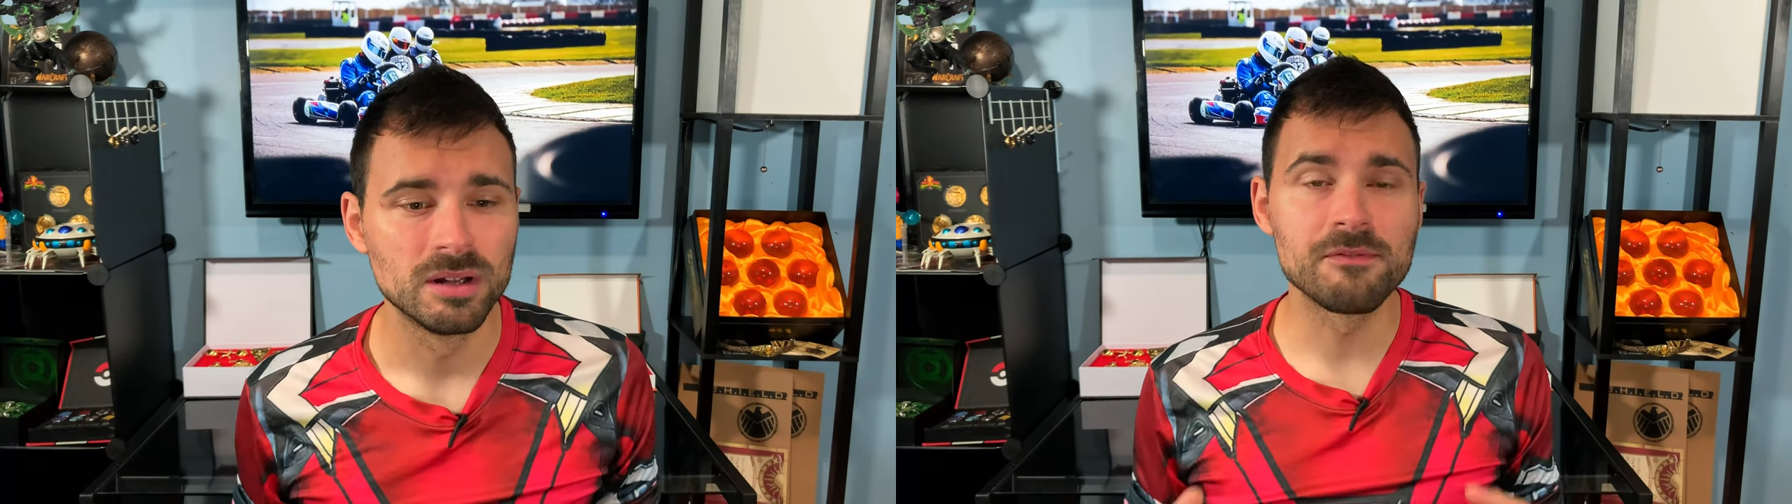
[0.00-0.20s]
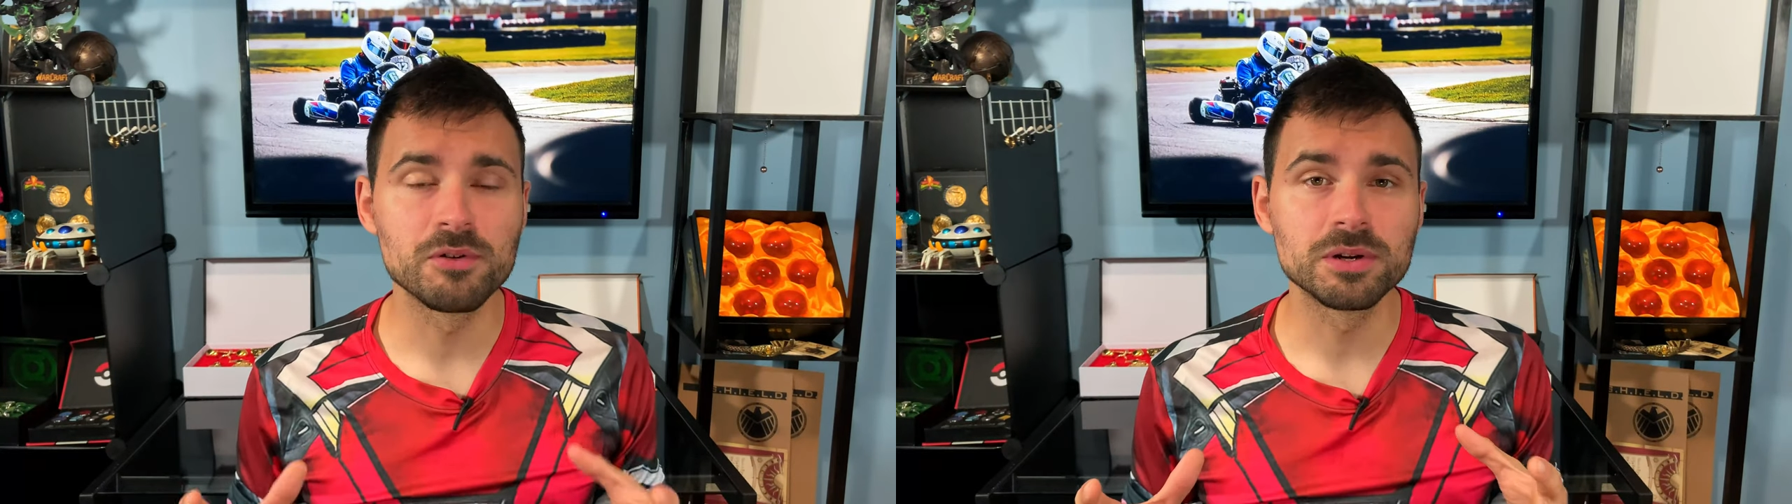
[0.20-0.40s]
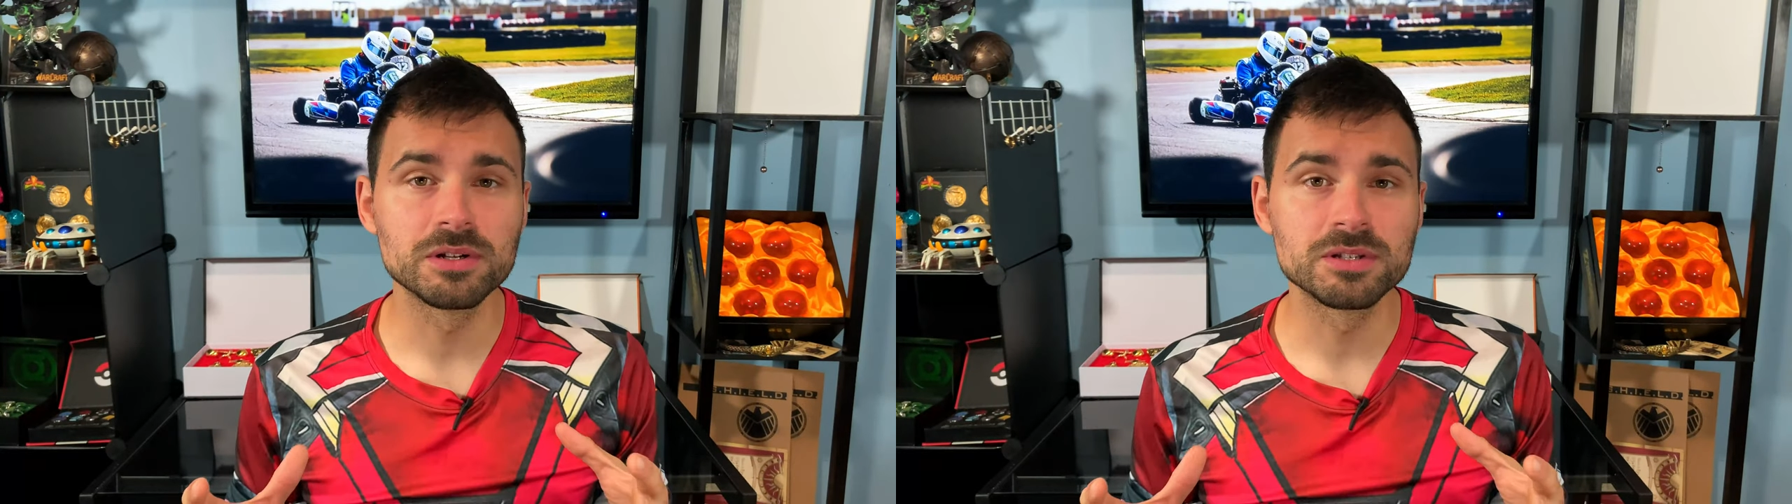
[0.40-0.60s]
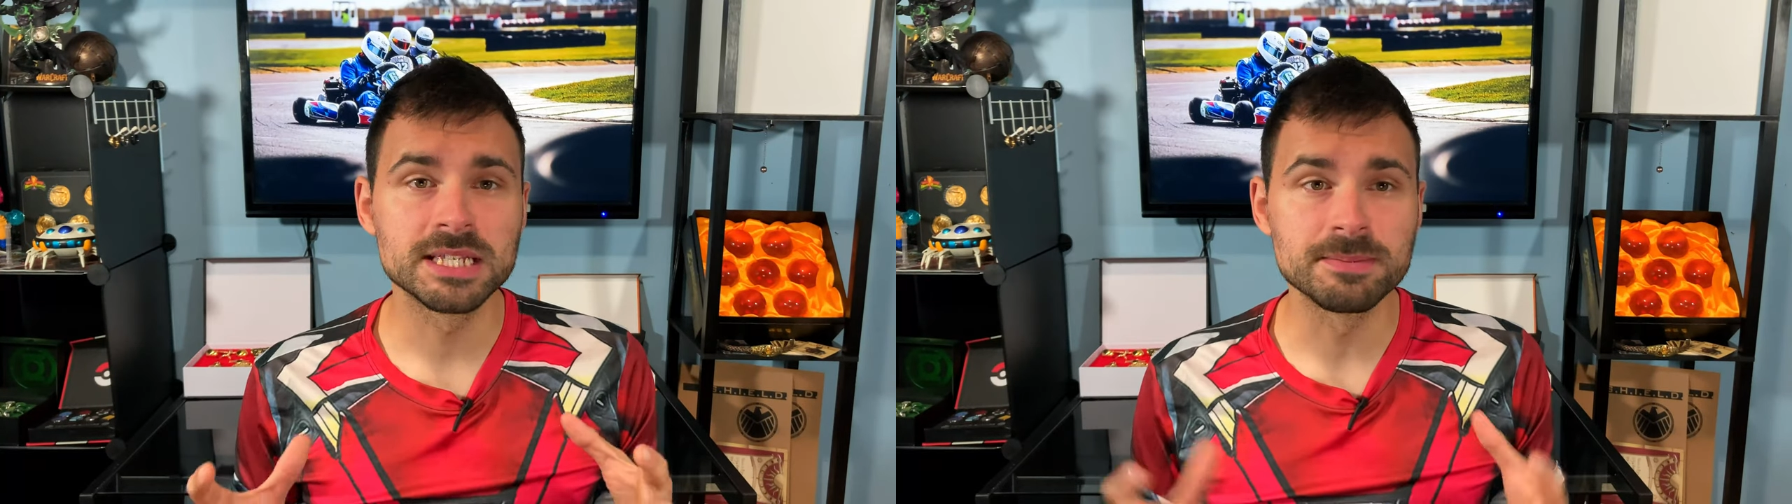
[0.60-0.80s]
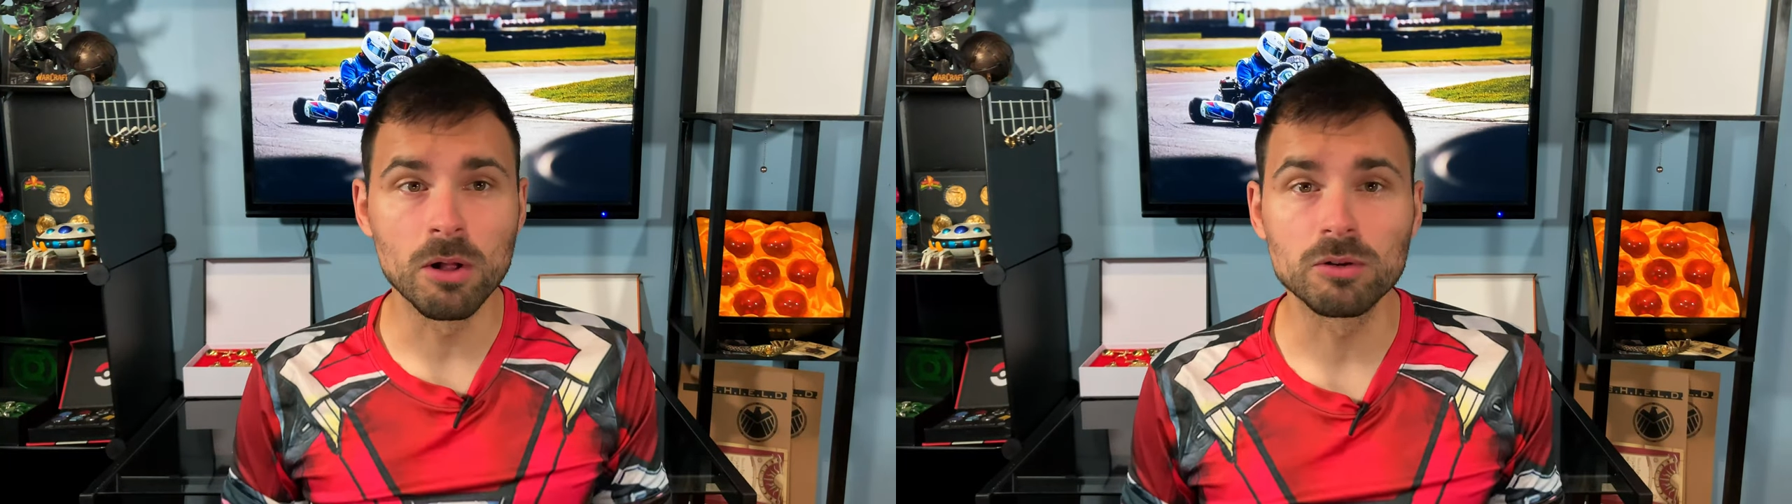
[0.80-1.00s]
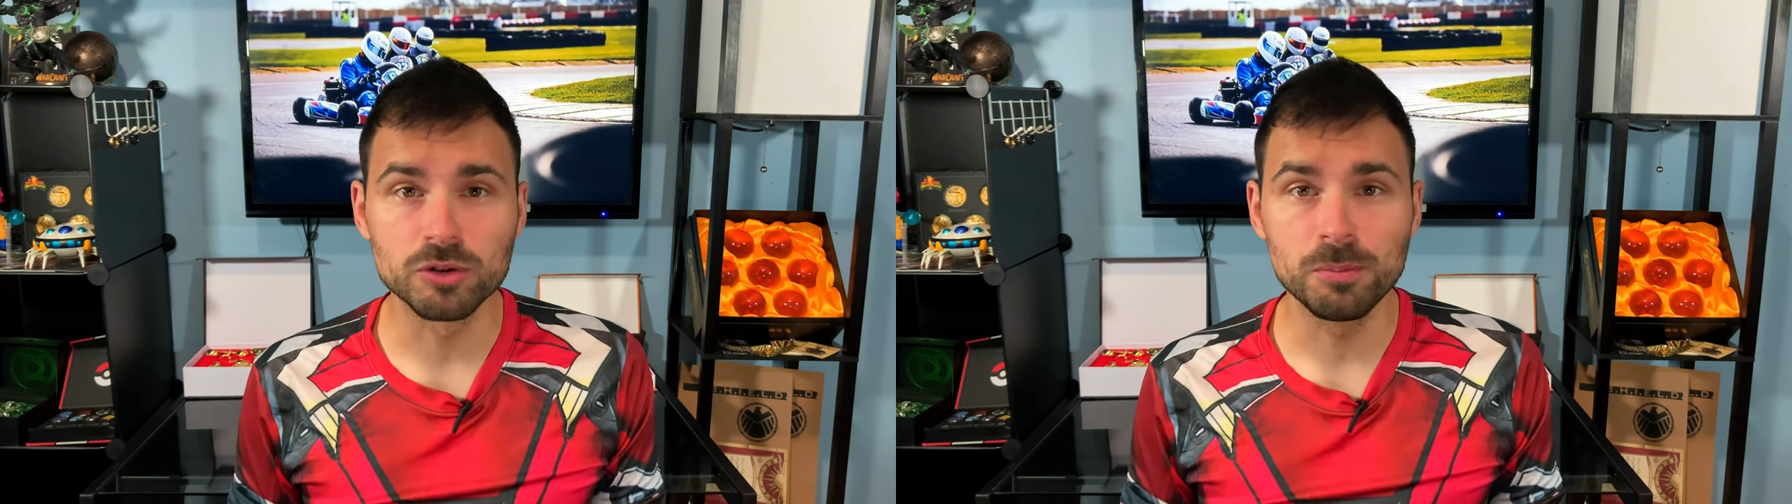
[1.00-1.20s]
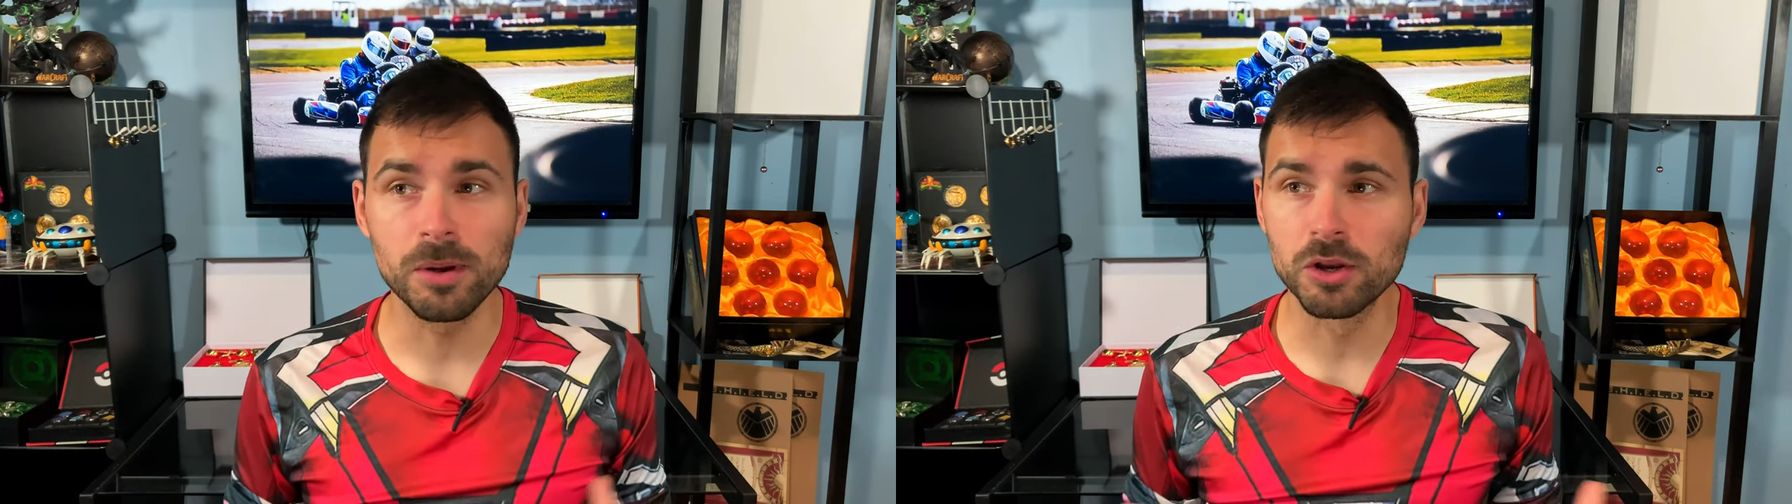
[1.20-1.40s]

If you're in a small group